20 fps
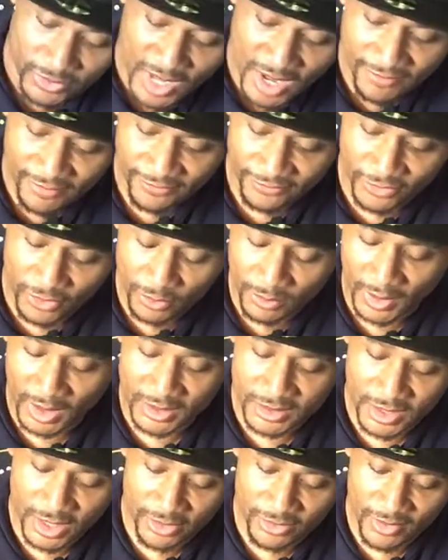You have a few
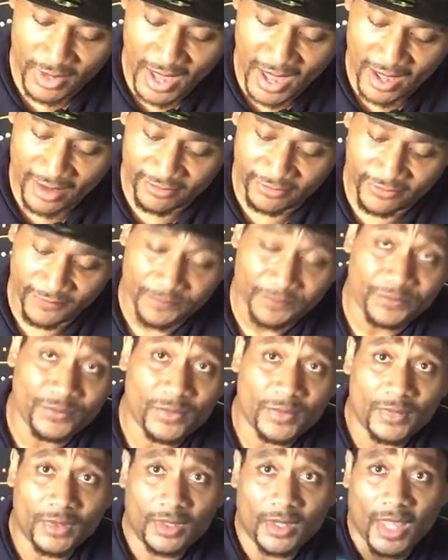months here. You have
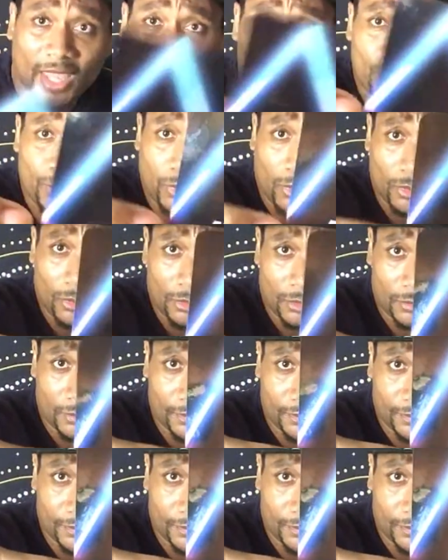April